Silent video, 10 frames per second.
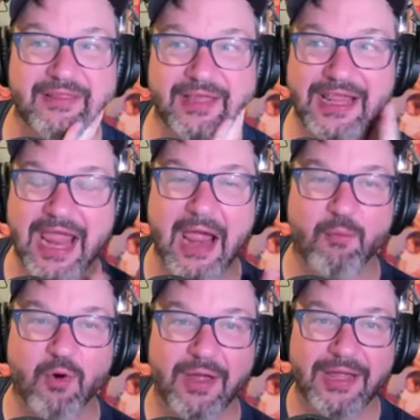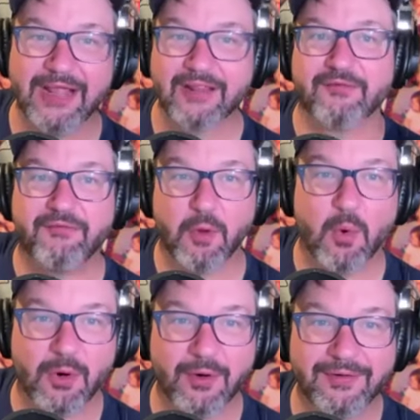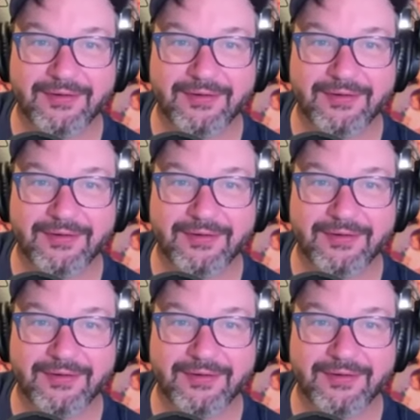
the camera hit the floor,